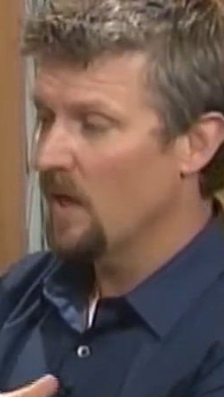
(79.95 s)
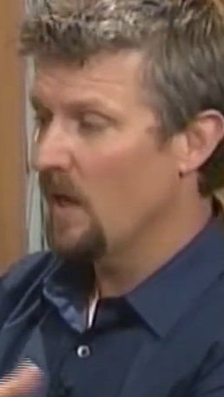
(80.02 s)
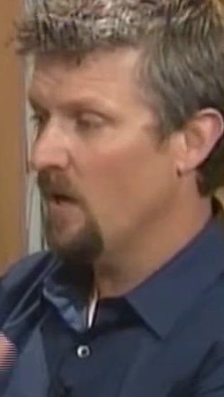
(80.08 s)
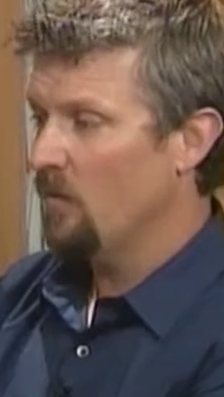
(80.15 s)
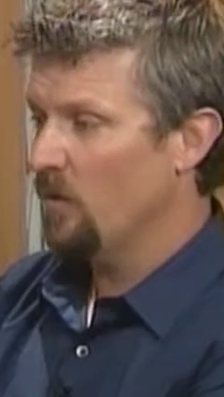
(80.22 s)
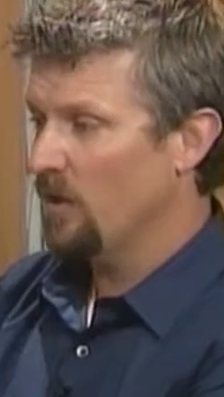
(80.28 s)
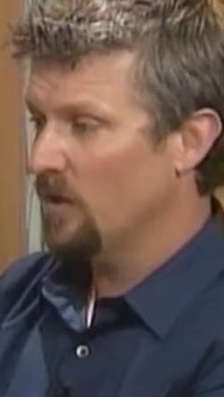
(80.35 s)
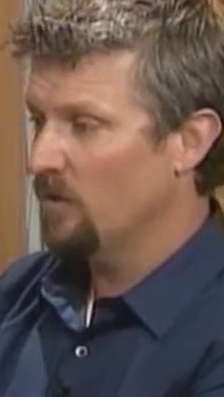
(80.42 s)

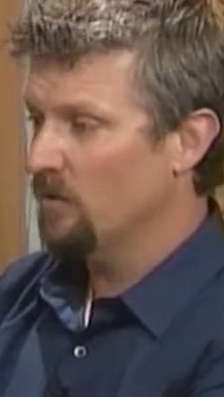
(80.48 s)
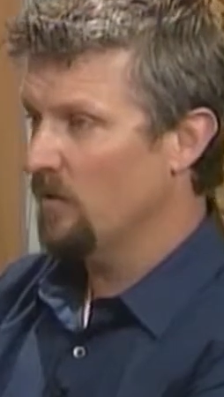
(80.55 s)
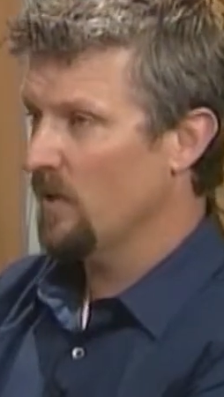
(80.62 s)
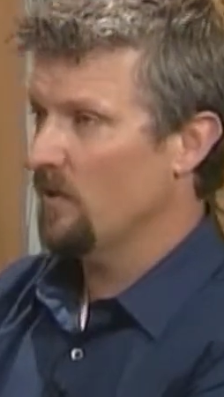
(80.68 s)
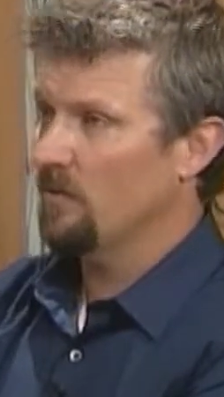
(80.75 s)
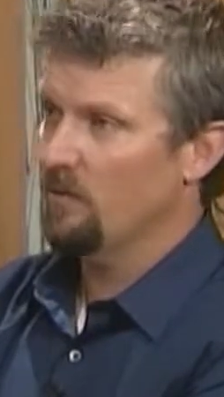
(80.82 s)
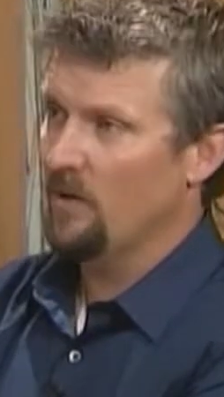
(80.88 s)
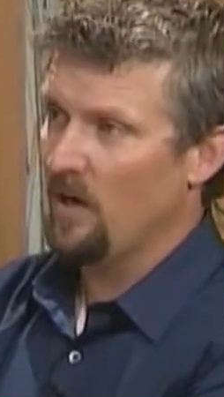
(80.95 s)
and we can do
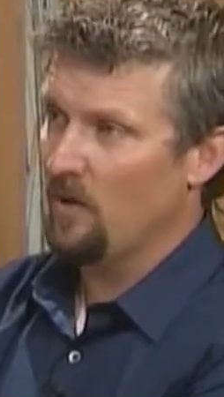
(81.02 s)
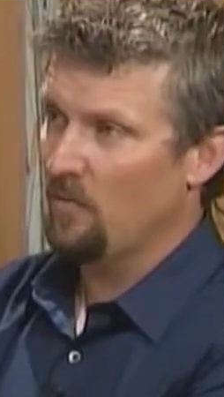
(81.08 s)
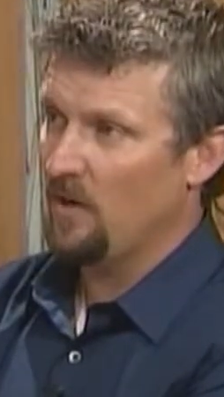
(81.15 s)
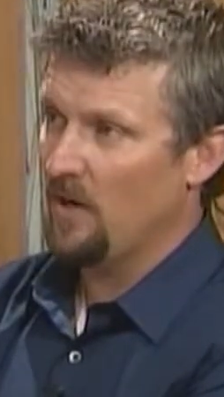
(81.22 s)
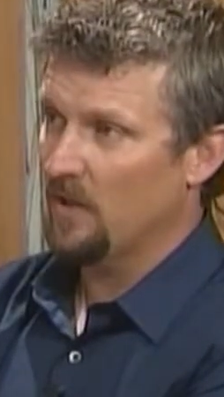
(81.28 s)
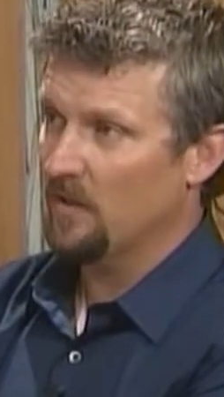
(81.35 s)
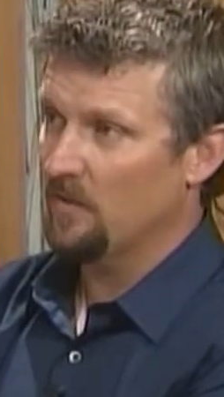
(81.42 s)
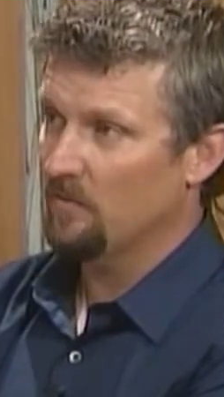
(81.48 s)
that through
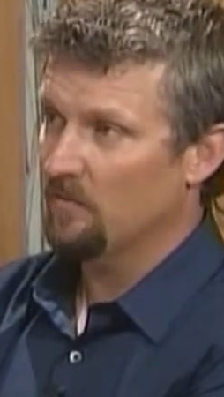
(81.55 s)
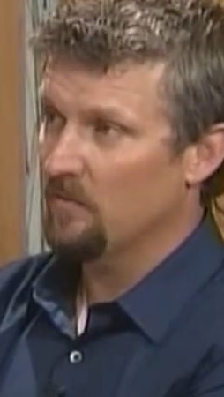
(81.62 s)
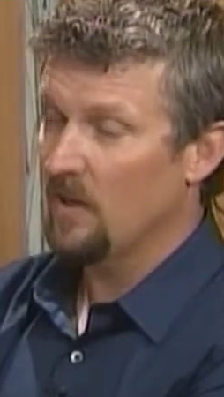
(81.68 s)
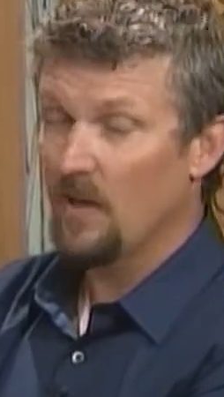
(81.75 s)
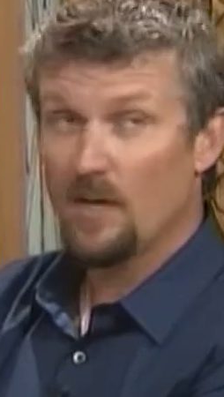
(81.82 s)
chiropractic. Okay.